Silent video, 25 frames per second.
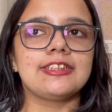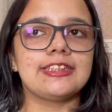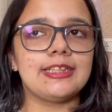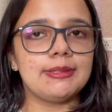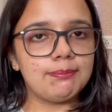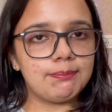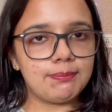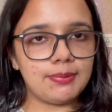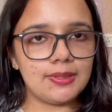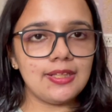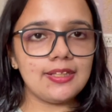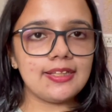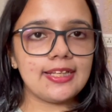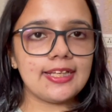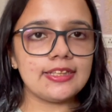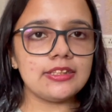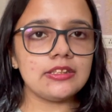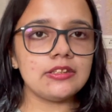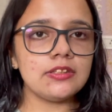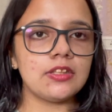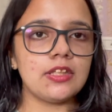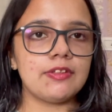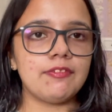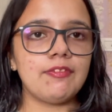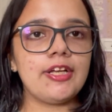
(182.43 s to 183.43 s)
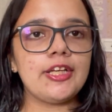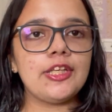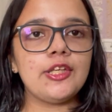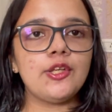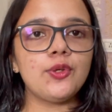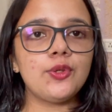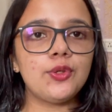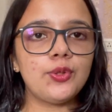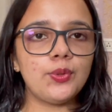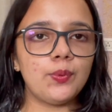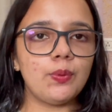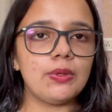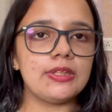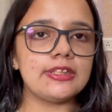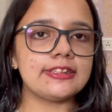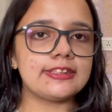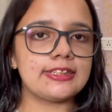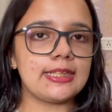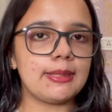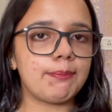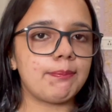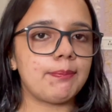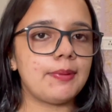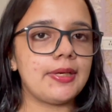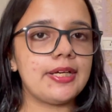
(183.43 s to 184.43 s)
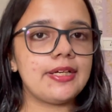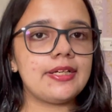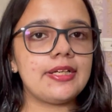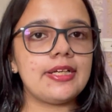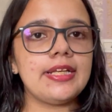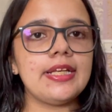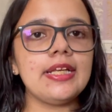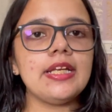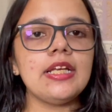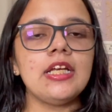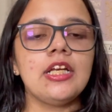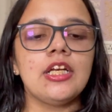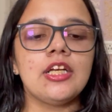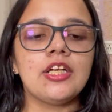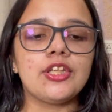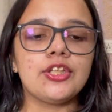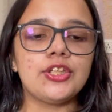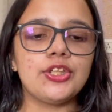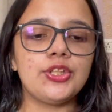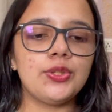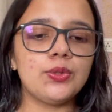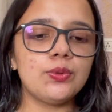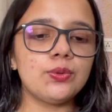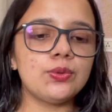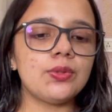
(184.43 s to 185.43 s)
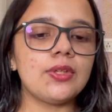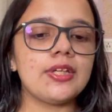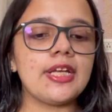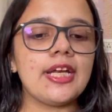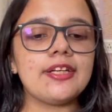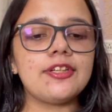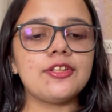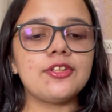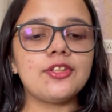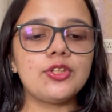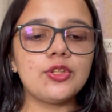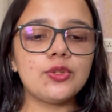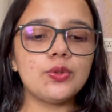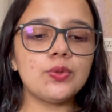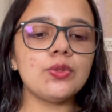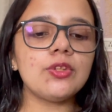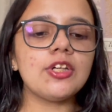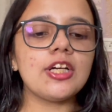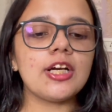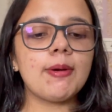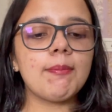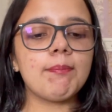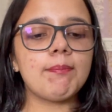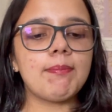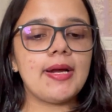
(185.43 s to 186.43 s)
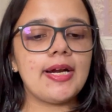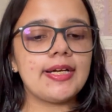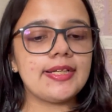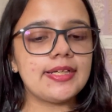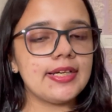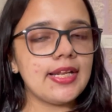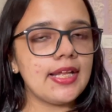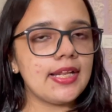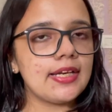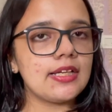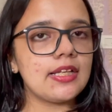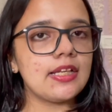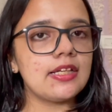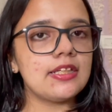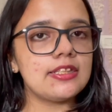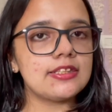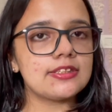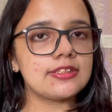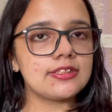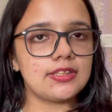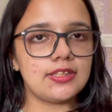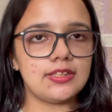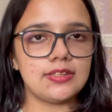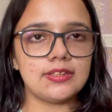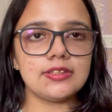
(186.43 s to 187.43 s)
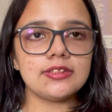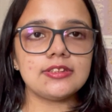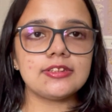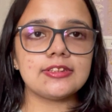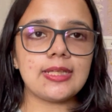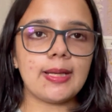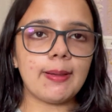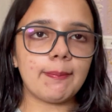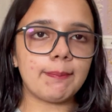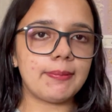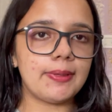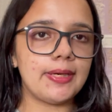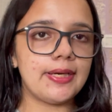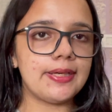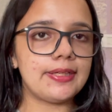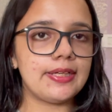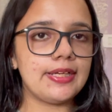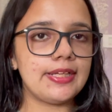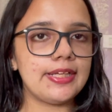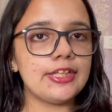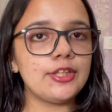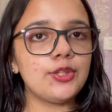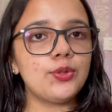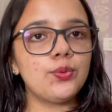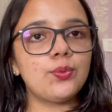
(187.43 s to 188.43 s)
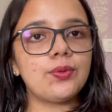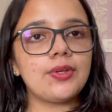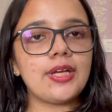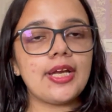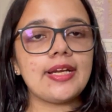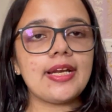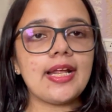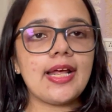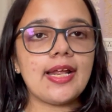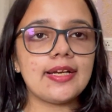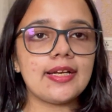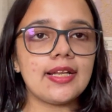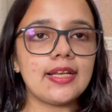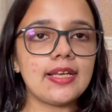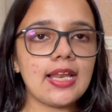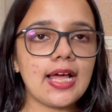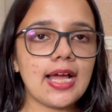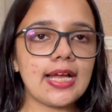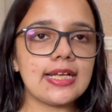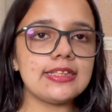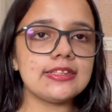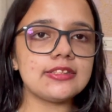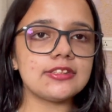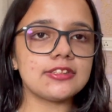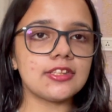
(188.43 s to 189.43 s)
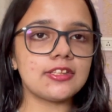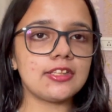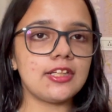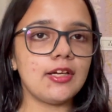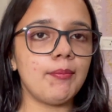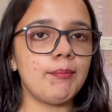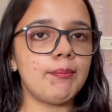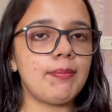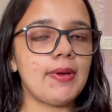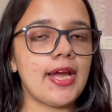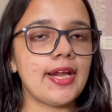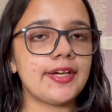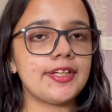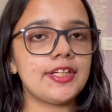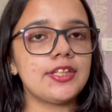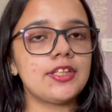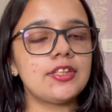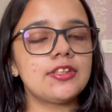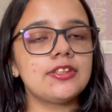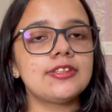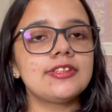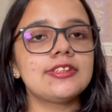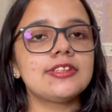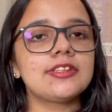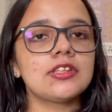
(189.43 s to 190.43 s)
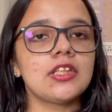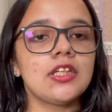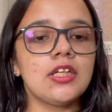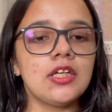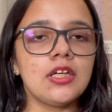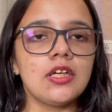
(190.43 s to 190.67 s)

simple then when you do it separately you can do competitor analysis separately you can analyze the competitors